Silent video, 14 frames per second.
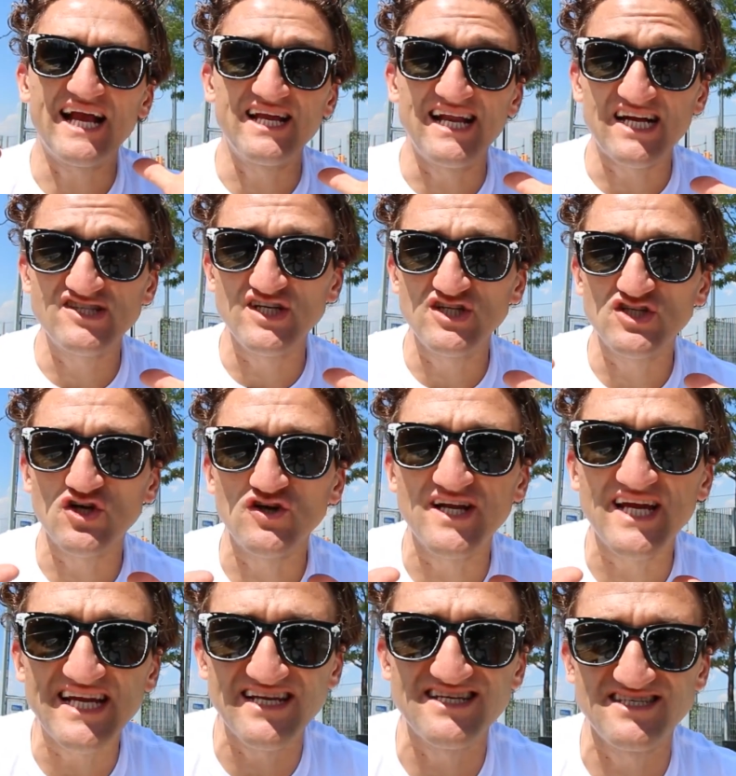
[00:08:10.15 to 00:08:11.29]
I could actually turn
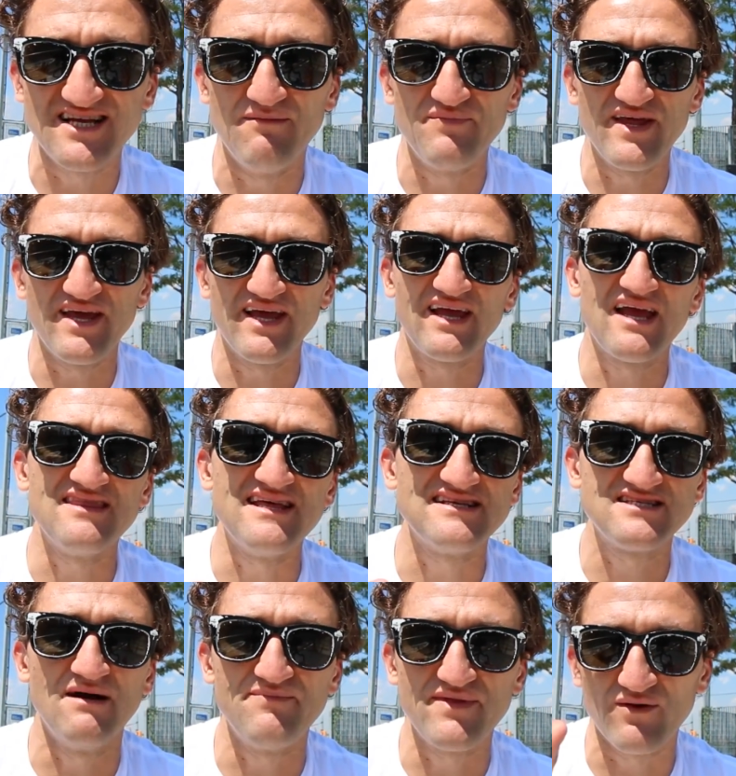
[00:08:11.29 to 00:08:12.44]
into something, and that
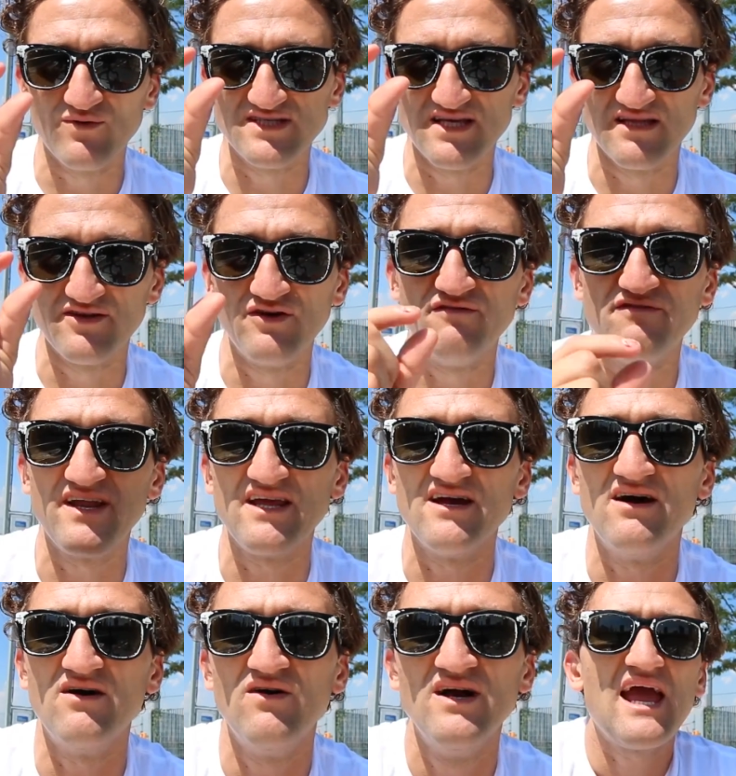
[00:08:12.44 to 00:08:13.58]
something was a little
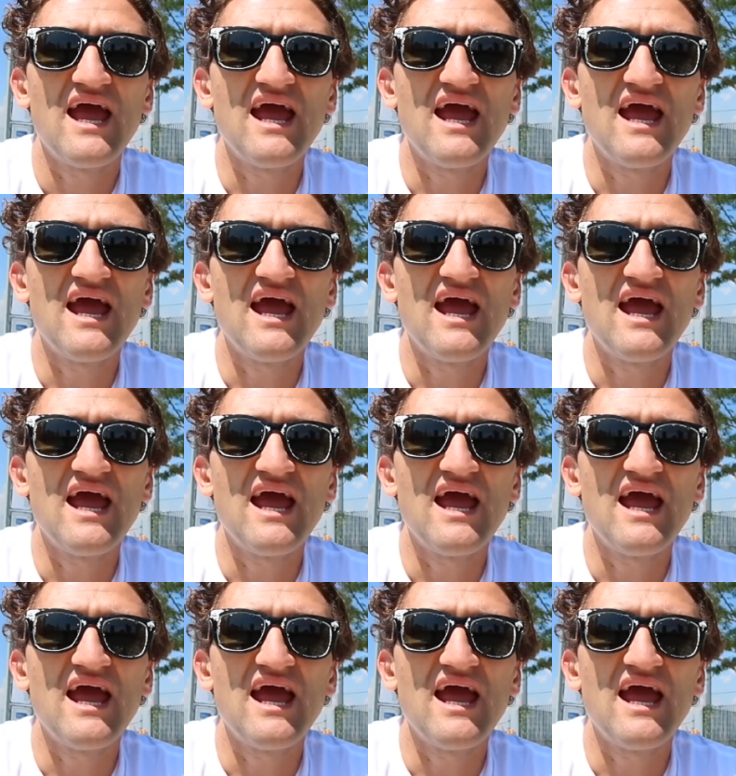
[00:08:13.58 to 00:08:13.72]
video.